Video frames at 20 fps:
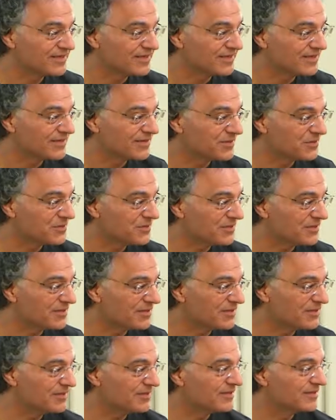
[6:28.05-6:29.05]
you
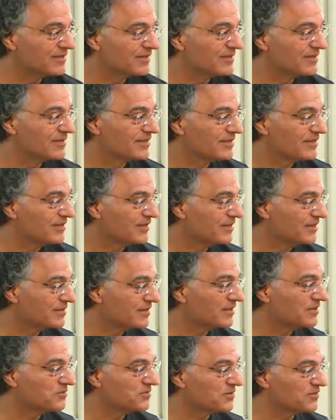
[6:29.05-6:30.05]
know, in
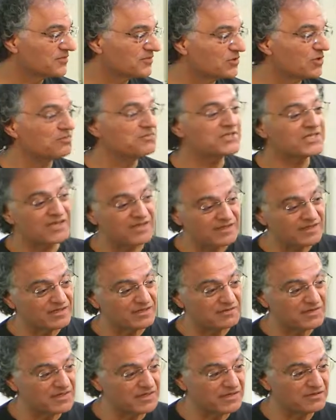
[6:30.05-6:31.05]
terms of Chomskyan
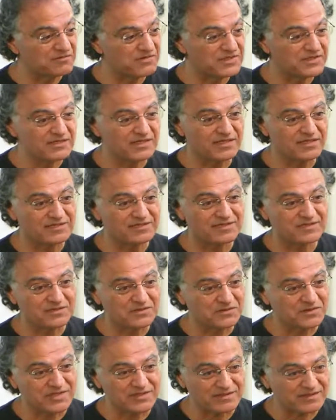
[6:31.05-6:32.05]
ling linguistics, you know,
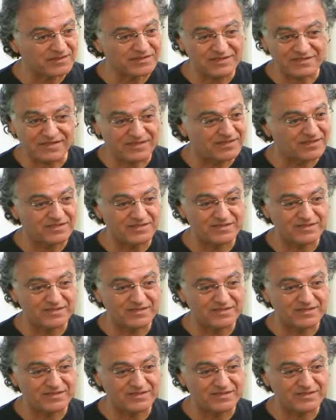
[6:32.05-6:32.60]
that, that